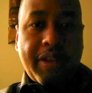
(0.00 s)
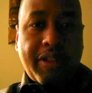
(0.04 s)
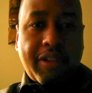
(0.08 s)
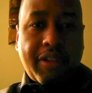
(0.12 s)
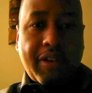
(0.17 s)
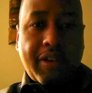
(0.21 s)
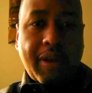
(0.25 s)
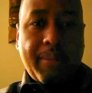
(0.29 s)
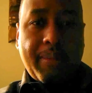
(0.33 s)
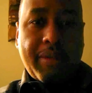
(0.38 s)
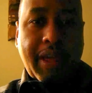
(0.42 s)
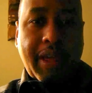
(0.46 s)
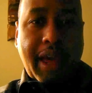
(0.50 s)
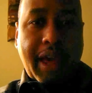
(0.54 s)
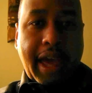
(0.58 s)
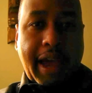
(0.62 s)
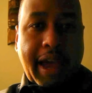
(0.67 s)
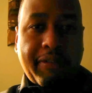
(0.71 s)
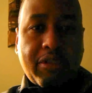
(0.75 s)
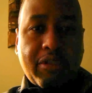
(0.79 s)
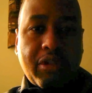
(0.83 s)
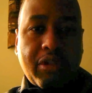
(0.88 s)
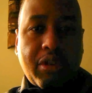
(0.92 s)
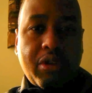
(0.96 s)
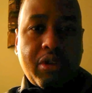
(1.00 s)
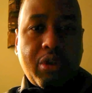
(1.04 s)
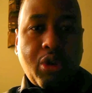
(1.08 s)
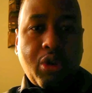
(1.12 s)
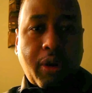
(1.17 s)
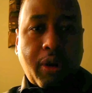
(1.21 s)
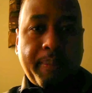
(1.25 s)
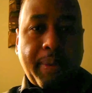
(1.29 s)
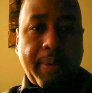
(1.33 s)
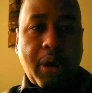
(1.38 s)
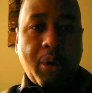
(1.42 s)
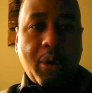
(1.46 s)
This comes after the
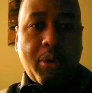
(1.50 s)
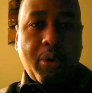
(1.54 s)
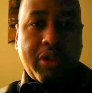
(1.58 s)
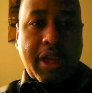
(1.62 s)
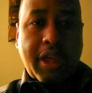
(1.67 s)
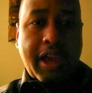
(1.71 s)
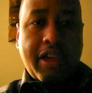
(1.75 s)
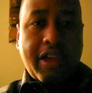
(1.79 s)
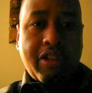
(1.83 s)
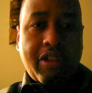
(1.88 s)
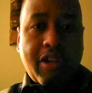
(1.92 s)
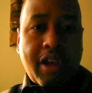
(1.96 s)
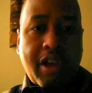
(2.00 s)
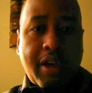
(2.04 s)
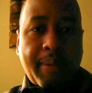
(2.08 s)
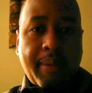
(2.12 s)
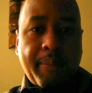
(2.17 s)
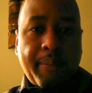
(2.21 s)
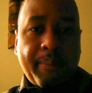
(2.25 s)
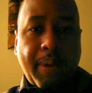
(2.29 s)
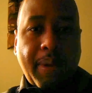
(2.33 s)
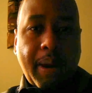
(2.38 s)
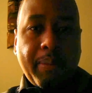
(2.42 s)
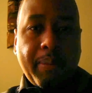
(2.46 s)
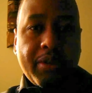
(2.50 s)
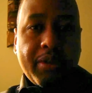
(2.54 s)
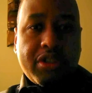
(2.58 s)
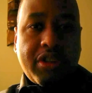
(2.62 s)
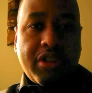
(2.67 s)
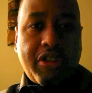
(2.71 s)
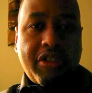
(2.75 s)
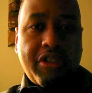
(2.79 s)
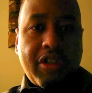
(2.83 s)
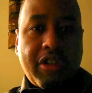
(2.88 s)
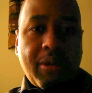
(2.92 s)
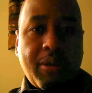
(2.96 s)
New York Post has
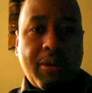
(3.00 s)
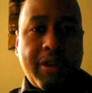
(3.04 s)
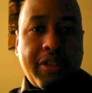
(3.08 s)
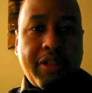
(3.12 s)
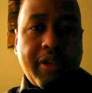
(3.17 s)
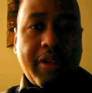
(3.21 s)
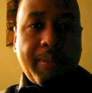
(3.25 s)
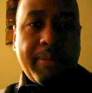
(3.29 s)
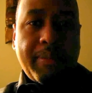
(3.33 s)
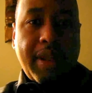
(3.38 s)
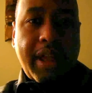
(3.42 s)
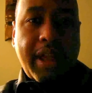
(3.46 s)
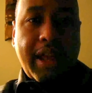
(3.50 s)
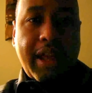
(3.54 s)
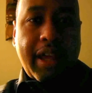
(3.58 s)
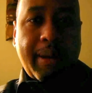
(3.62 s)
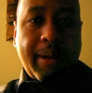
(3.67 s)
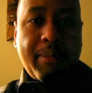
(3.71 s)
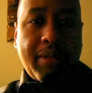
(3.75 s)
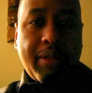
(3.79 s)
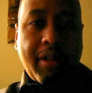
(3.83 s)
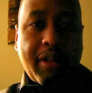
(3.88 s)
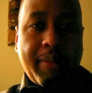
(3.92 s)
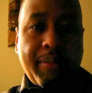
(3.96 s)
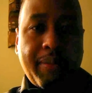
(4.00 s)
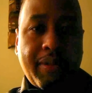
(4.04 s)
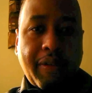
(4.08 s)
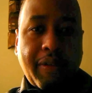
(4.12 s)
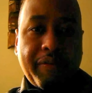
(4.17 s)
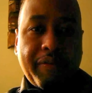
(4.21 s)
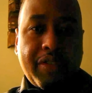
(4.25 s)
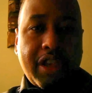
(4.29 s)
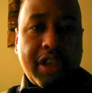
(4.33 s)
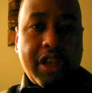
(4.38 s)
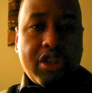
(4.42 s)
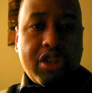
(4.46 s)
published a series of names
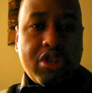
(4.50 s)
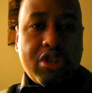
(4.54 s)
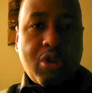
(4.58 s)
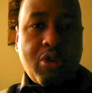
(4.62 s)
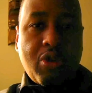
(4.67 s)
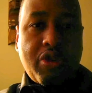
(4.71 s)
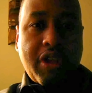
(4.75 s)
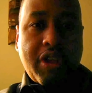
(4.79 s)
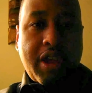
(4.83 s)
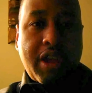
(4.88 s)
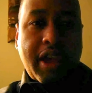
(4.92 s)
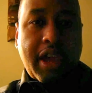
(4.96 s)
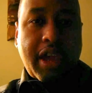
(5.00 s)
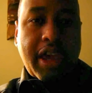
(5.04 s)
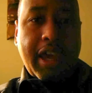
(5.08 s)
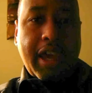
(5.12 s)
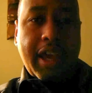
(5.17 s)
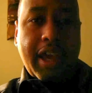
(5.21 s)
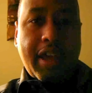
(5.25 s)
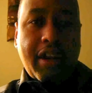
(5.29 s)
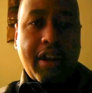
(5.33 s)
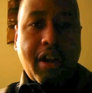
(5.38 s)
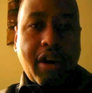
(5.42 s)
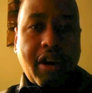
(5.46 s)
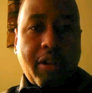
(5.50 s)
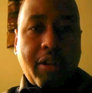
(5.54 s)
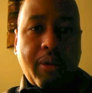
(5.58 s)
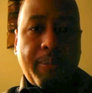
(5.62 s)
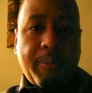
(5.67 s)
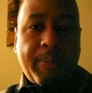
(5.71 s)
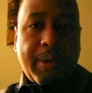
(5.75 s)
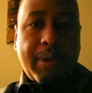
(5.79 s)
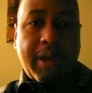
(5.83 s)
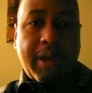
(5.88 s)
of teachers and